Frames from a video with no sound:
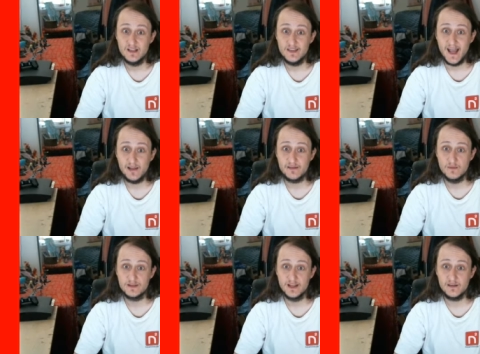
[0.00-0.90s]
That's
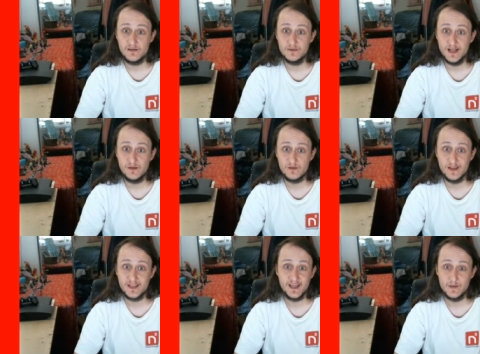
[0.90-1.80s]
sometimes when I
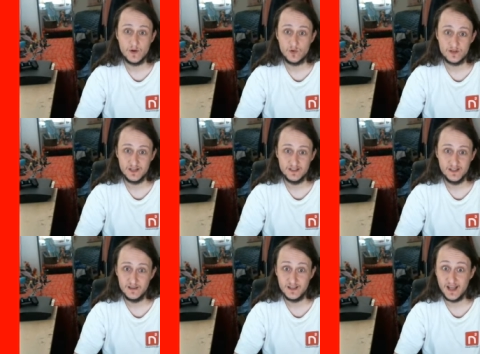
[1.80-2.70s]
can't get my work done,
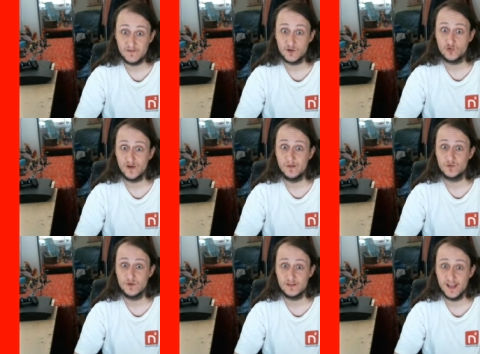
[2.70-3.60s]
and then I have to cram
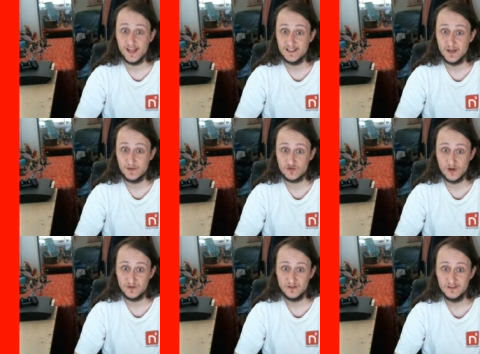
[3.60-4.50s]
towards the end, and I'm in trouble.